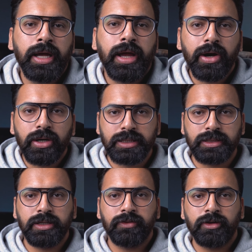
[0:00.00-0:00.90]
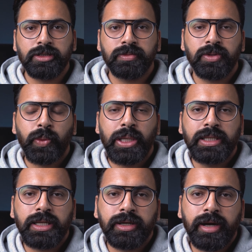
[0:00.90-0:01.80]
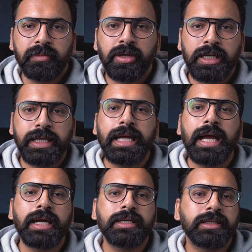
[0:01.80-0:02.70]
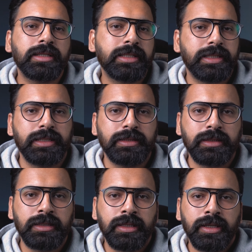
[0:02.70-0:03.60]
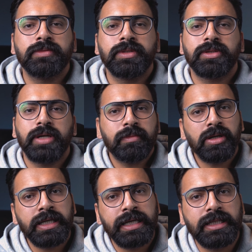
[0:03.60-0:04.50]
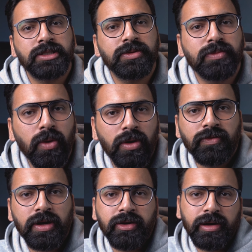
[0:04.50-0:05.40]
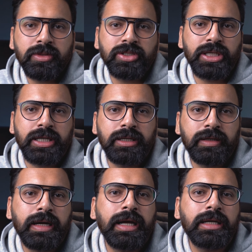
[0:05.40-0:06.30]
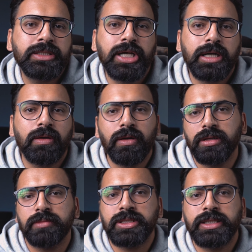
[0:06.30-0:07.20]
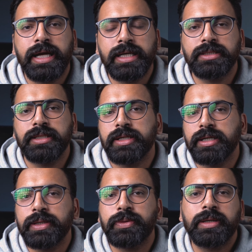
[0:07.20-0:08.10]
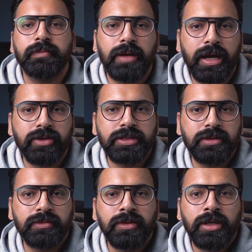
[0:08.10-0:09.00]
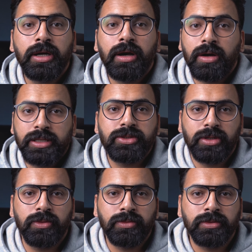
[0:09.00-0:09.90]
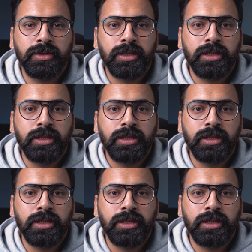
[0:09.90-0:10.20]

Here is the difference between the Grammarly and Turnitin. Grammarly is more of the grammar checker and check all the mistakes including plagiarism on its own.